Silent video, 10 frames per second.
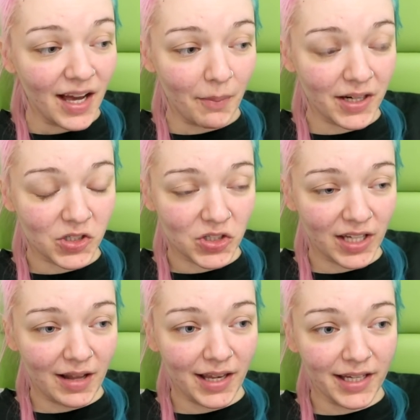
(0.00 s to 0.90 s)
I managed to
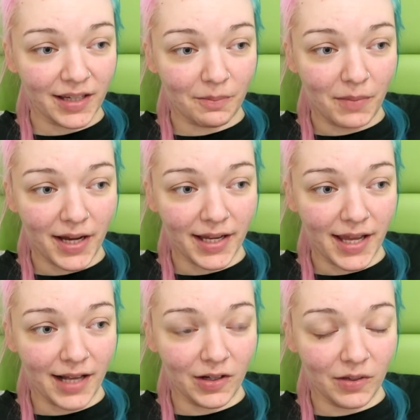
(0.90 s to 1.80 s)
get like
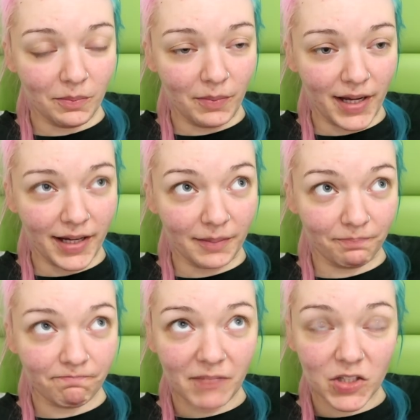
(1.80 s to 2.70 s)
my
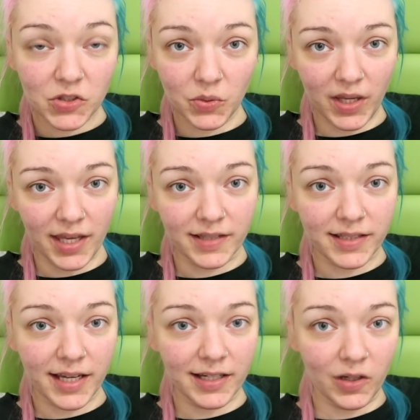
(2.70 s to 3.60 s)

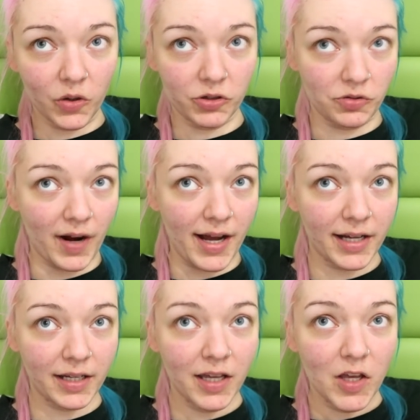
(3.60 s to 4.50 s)
suitcase in a luggage
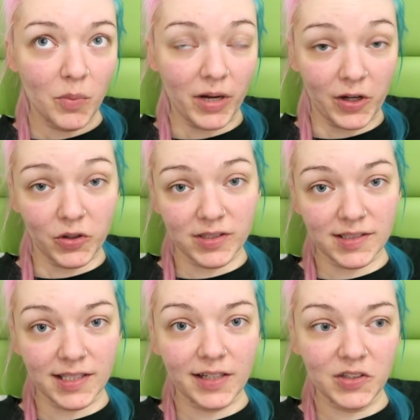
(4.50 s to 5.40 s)
rack, but I couldn't
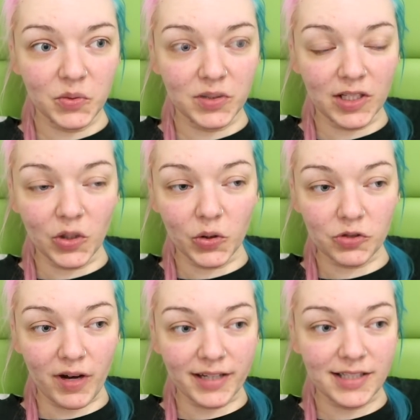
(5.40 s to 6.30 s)
see it because it was in a
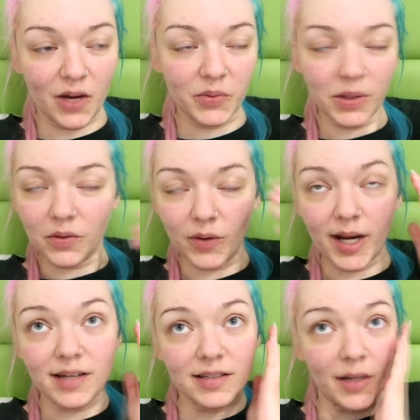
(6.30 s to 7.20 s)
luggage rack down the other
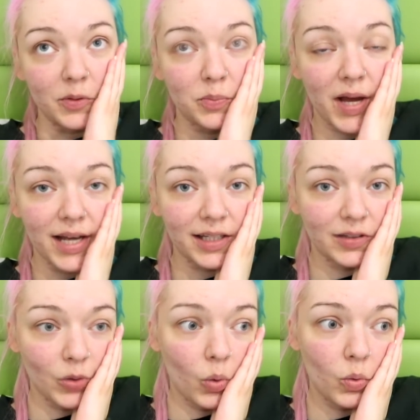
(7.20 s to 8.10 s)
end, and I was
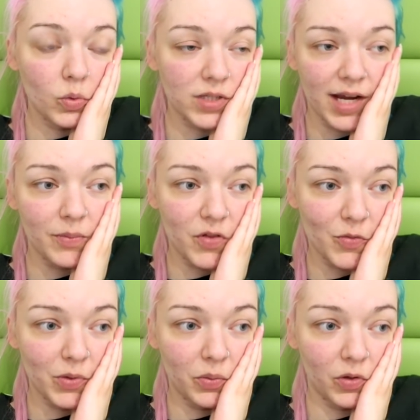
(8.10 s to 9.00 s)
panicking the whole time that
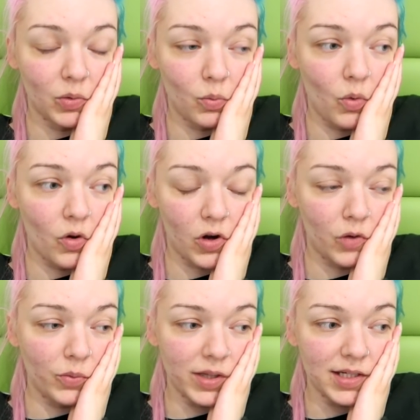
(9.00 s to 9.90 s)
somebody was gonna walk
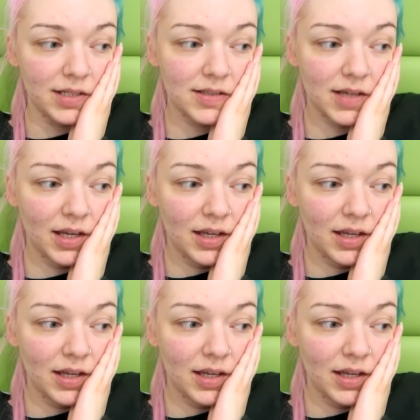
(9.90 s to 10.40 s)
off with it.